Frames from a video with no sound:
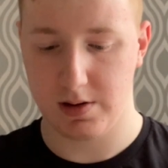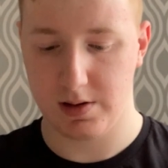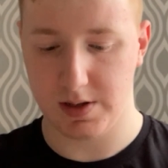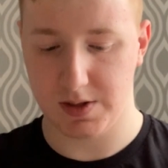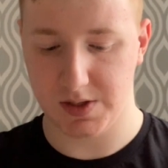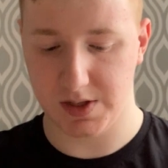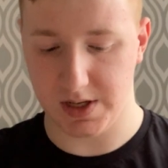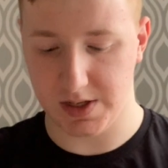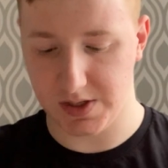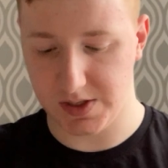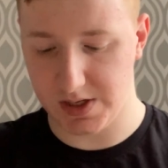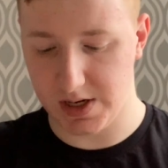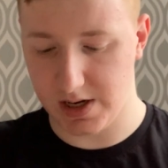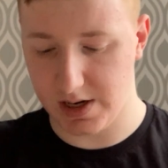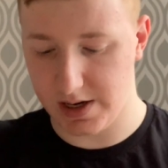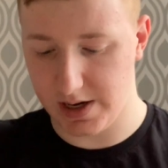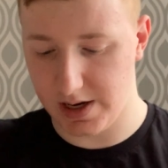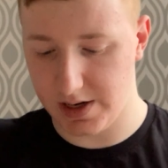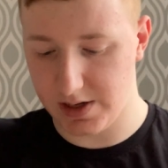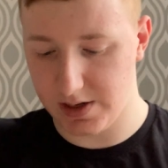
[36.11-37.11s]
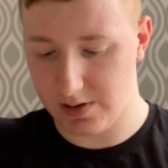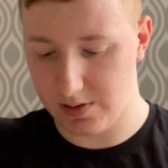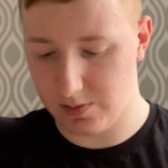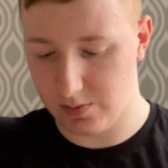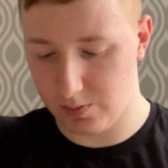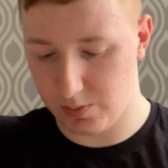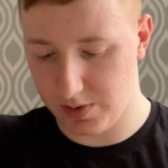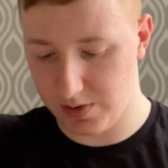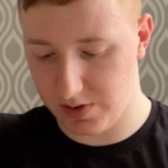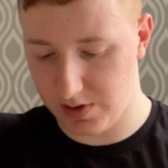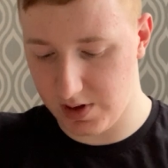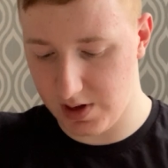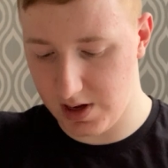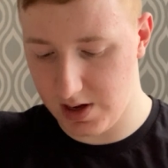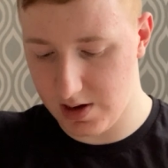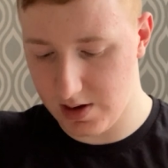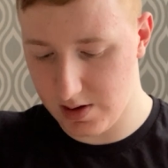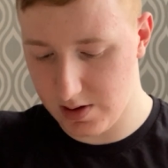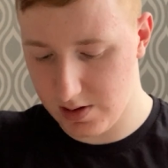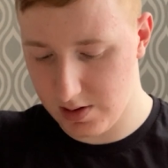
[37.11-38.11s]
let's get started with
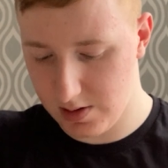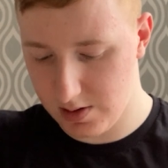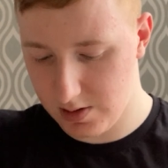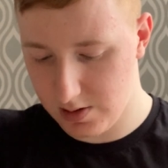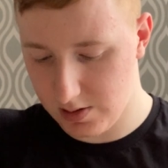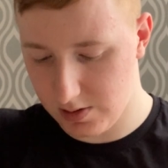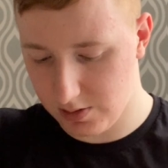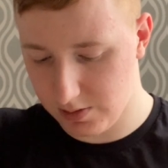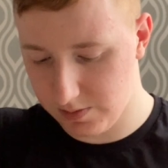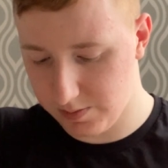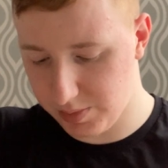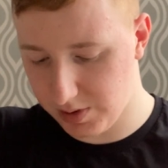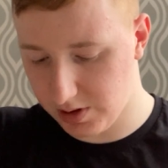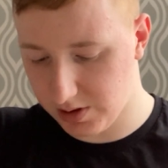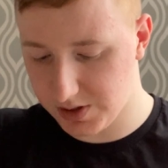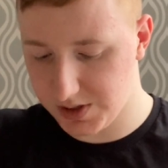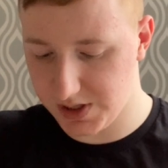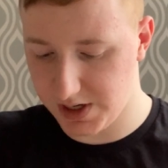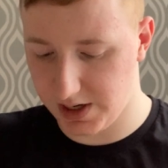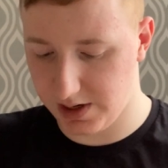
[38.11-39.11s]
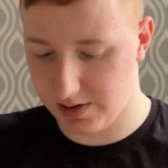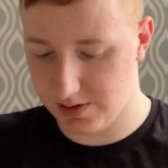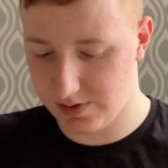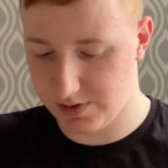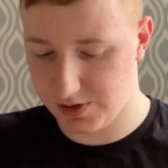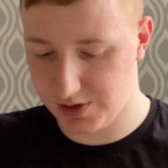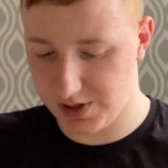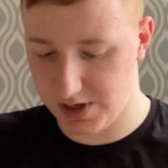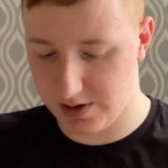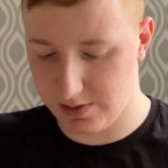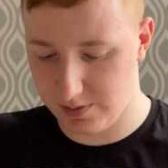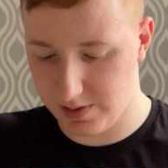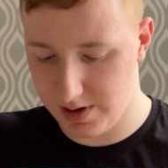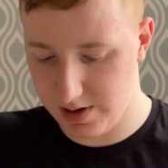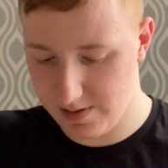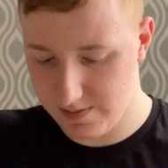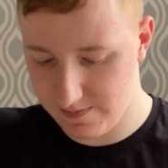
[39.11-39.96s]
the unboxing, shall we?